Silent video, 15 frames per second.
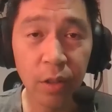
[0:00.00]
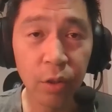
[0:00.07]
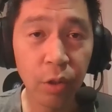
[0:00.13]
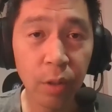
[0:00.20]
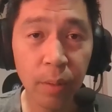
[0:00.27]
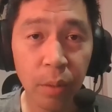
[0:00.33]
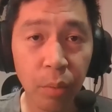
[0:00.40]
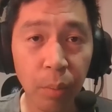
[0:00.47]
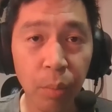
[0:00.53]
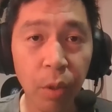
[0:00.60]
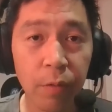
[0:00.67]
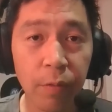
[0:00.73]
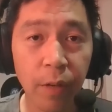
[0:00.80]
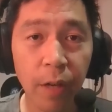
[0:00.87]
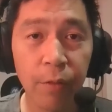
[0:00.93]
years is going to be
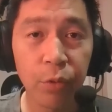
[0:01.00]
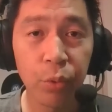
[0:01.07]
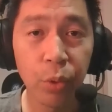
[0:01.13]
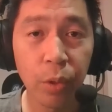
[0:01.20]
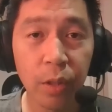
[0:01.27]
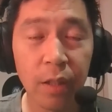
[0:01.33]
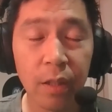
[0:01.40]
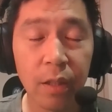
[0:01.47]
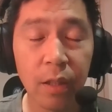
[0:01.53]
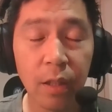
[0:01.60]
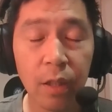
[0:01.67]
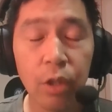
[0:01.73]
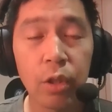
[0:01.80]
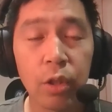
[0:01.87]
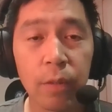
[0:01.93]
1.5 trillion
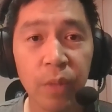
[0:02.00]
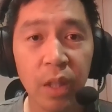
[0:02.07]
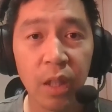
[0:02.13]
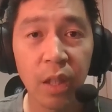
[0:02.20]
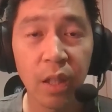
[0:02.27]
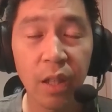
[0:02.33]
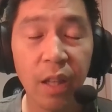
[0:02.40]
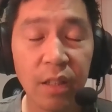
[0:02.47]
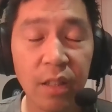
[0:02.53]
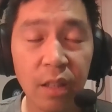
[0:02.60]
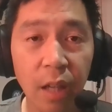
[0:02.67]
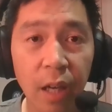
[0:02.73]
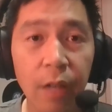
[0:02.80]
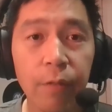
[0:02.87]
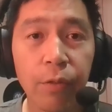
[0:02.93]
each, and that's a
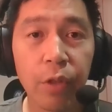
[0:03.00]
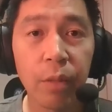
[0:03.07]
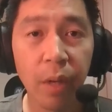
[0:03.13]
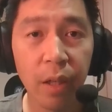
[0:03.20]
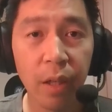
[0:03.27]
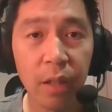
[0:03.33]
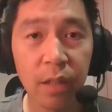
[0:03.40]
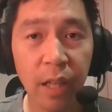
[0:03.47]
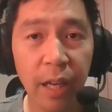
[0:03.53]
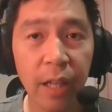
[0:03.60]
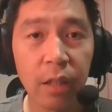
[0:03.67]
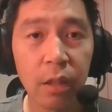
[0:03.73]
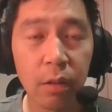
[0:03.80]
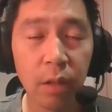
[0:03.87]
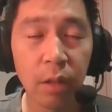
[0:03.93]
lot for the market to
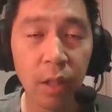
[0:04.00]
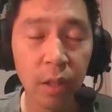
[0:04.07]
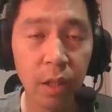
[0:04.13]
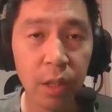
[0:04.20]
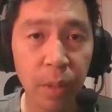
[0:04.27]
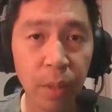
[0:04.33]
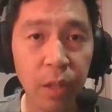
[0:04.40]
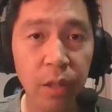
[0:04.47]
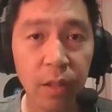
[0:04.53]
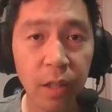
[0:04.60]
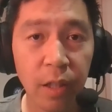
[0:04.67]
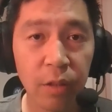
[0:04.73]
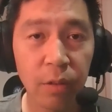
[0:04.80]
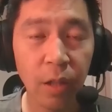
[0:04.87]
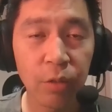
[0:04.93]
handle,
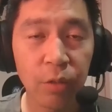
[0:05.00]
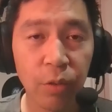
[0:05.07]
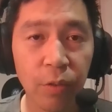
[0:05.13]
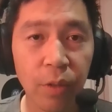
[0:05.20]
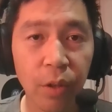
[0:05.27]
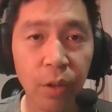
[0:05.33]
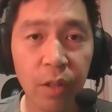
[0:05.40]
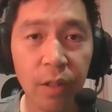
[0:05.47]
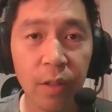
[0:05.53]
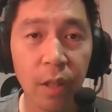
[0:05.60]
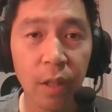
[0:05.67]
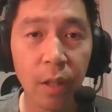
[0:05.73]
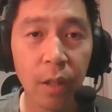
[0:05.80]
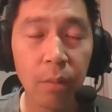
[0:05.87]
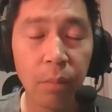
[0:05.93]
especially as as we've noted,
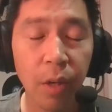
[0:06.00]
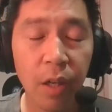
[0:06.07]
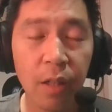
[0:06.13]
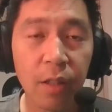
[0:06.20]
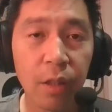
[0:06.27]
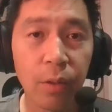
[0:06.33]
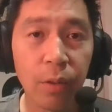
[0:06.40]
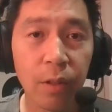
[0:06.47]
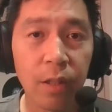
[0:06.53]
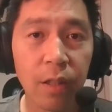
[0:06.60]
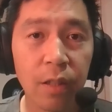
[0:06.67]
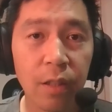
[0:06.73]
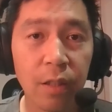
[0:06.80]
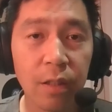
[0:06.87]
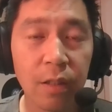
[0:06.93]
market
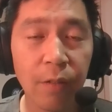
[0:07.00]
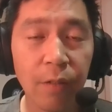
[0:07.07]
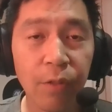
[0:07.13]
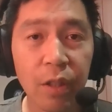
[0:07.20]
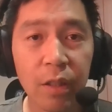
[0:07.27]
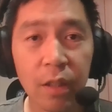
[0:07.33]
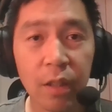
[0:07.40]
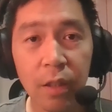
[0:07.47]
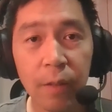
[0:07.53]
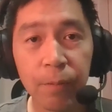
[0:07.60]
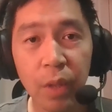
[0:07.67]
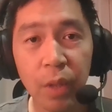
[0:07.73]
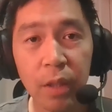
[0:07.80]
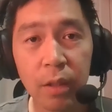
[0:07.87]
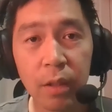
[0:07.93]
liquidity is, is not very good.
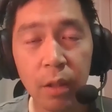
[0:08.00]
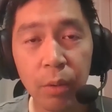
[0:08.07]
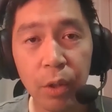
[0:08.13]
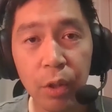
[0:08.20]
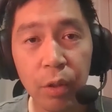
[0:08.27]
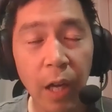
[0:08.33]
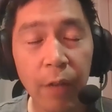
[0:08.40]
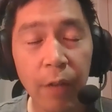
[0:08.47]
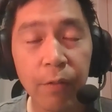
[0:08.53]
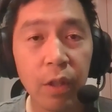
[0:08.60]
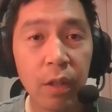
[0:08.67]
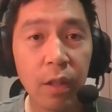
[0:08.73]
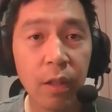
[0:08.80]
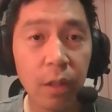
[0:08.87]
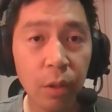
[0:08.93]
And so when you don't have
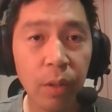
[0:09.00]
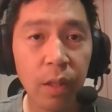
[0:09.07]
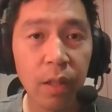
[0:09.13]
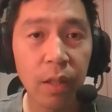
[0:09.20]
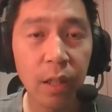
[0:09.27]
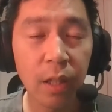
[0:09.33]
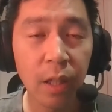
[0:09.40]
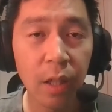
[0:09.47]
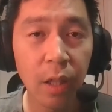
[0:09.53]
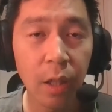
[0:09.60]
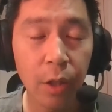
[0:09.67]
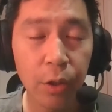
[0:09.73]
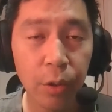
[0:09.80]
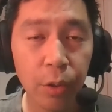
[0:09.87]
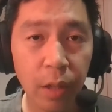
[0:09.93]
very good liquidity,
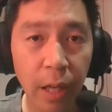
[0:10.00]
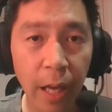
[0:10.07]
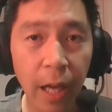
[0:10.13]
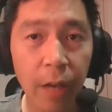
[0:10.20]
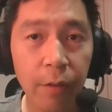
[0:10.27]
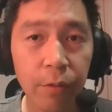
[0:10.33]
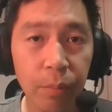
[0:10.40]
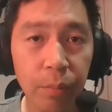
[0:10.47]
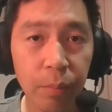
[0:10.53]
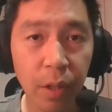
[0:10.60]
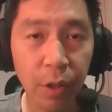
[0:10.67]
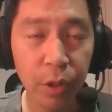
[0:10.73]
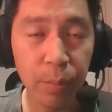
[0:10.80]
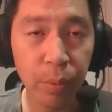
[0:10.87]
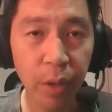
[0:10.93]
you can have
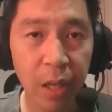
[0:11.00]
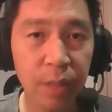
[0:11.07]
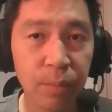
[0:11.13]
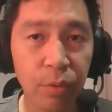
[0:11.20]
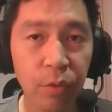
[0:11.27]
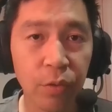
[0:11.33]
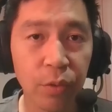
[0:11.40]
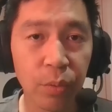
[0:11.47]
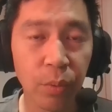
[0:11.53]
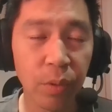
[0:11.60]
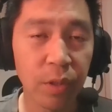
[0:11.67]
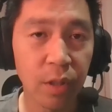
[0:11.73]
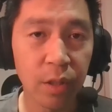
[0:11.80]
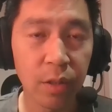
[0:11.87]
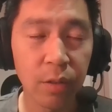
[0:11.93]
large price moves
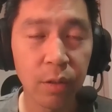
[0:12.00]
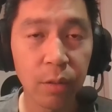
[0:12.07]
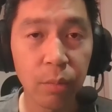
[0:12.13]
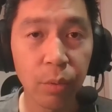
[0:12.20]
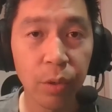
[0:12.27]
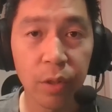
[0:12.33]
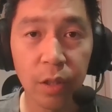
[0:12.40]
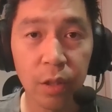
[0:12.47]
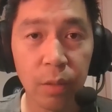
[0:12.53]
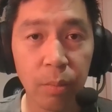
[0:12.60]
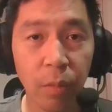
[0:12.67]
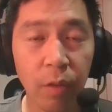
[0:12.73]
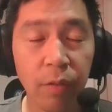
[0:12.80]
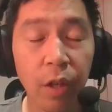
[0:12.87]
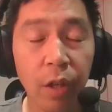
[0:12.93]
with just with just
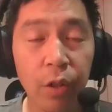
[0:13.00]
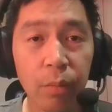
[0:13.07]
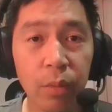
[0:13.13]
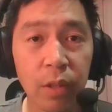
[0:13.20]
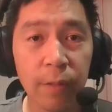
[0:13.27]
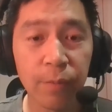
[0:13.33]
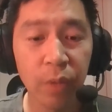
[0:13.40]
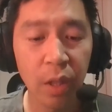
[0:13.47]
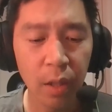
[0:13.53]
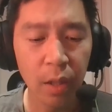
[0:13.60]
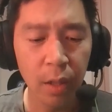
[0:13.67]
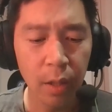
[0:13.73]
small volumes.